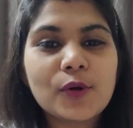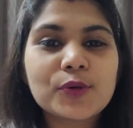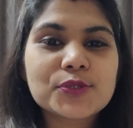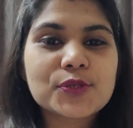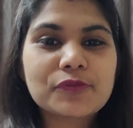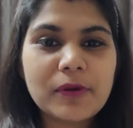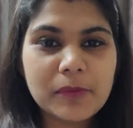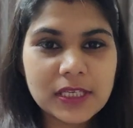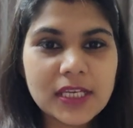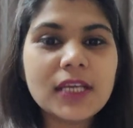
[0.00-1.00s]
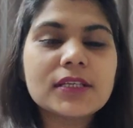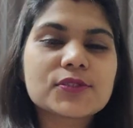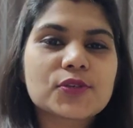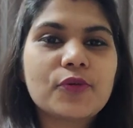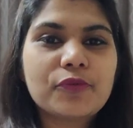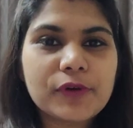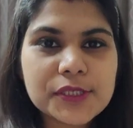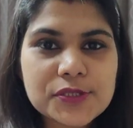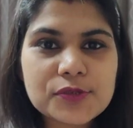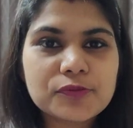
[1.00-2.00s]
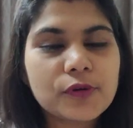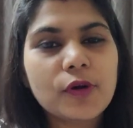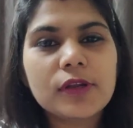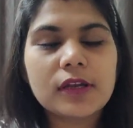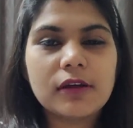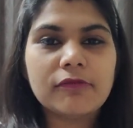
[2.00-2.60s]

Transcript: host of a meeting, so first of all,